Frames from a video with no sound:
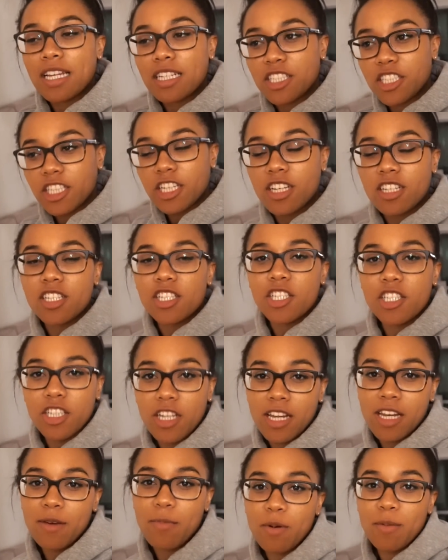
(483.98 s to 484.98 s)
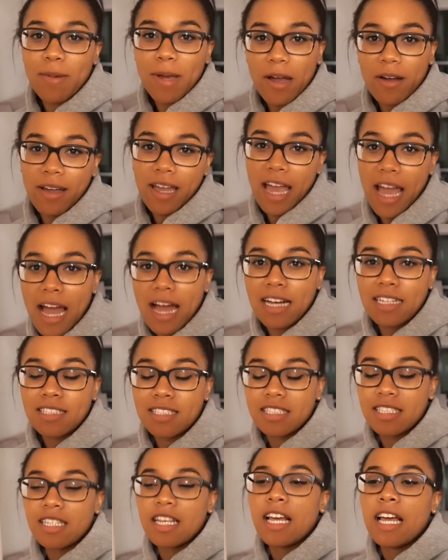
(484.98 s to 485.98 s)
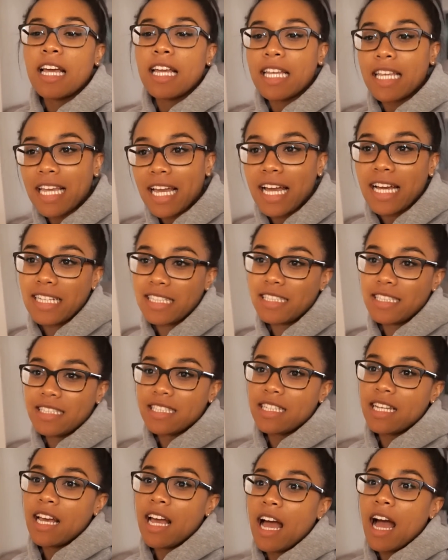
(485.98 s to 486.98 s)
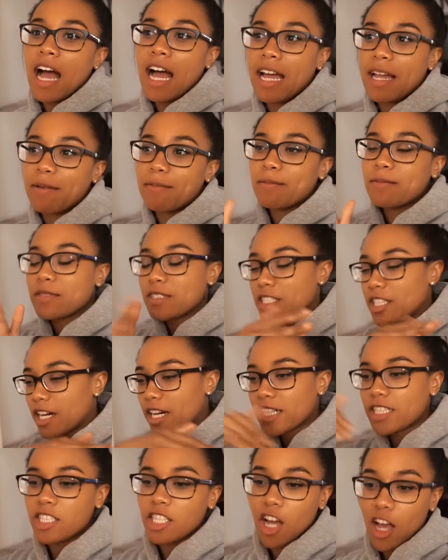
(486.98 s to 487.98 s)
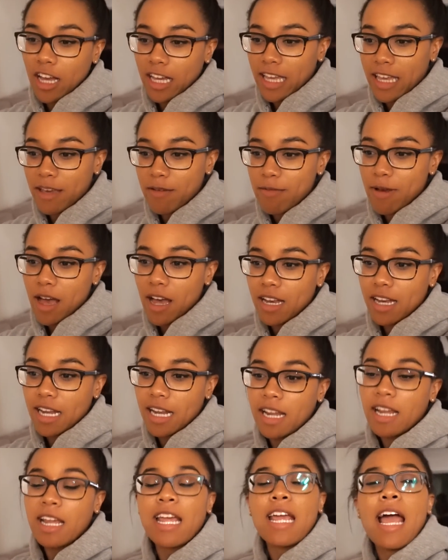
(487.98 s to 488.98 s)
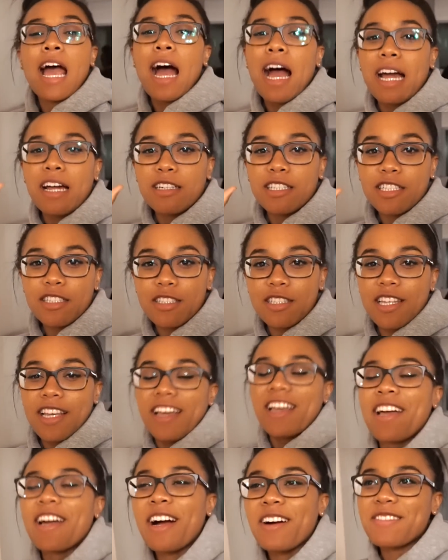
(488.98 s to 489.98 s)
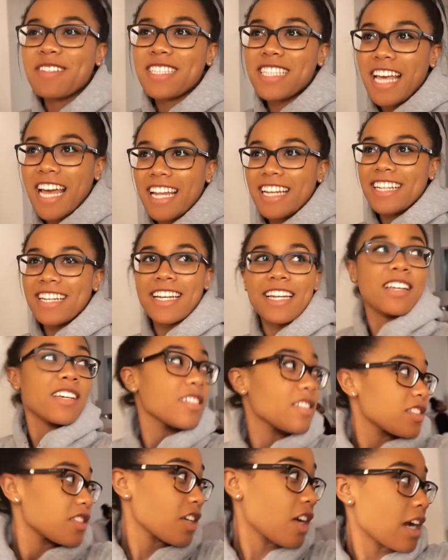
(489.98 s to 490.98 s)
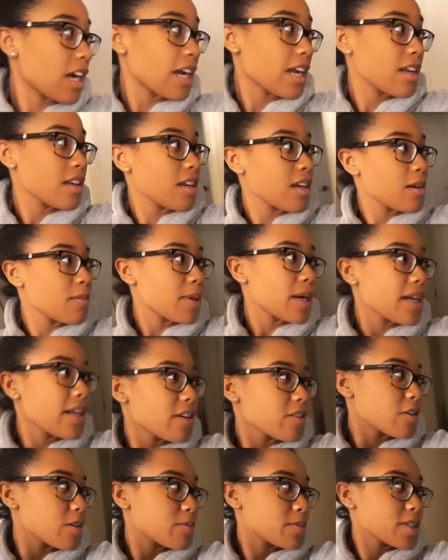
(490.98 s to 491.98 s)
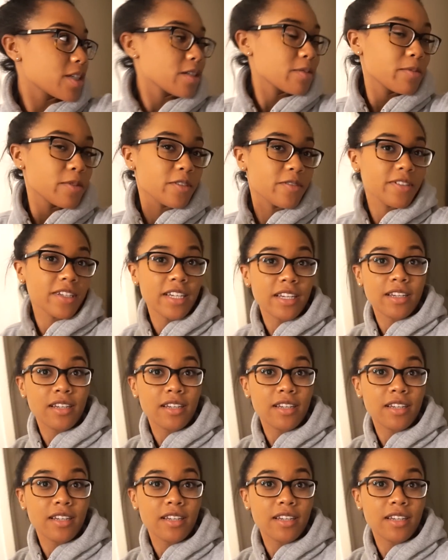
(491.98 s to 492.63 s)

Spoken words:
Is she gonna shut up about cats? Yes, I'm done talking about it. I was editing. Sorry, am I interrupting your movie?